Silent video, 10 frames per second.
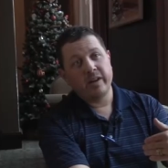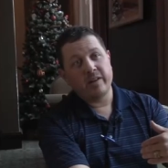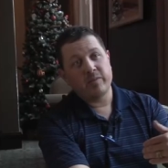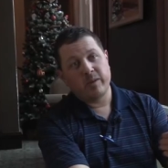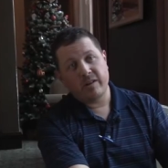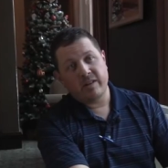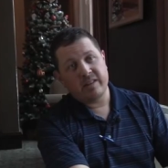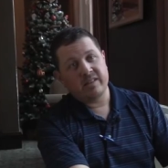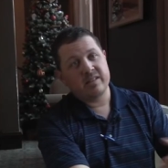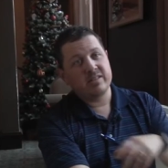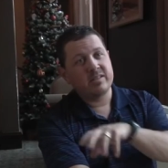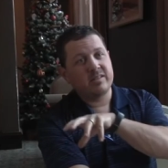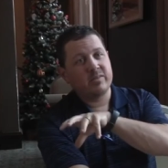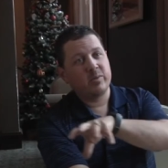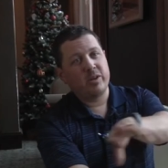out from underneath it
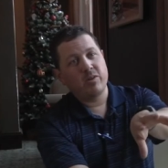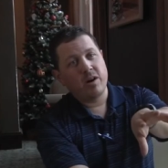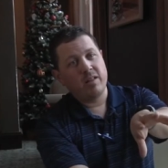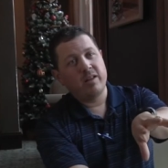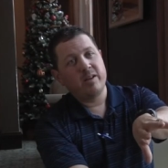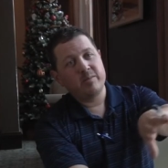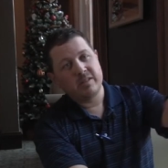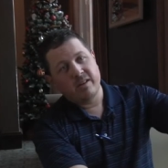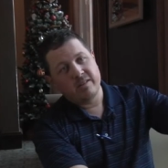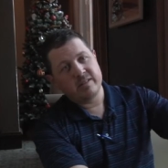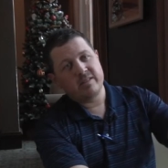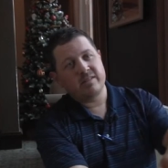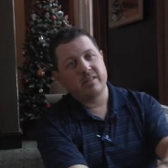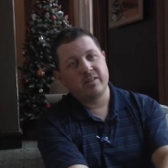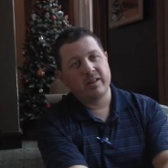just when you crawl up. So
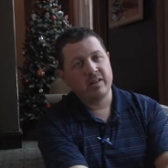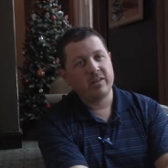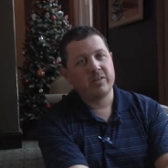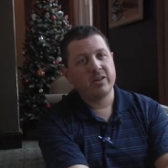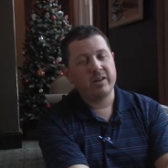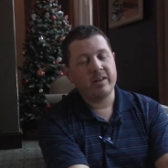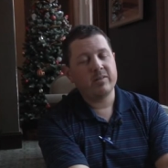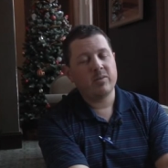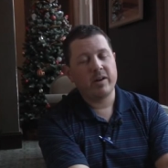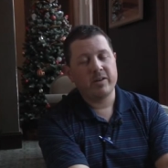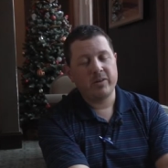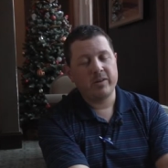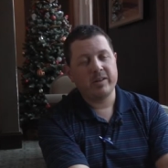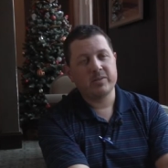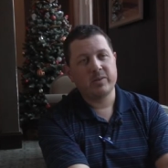it's you'll get a little dirty while you're
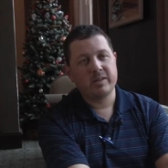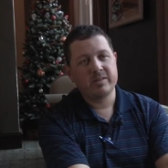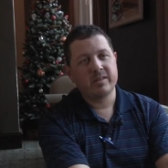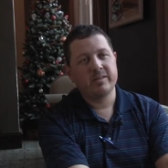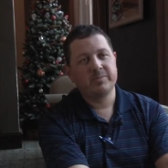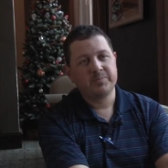doing it as well. So.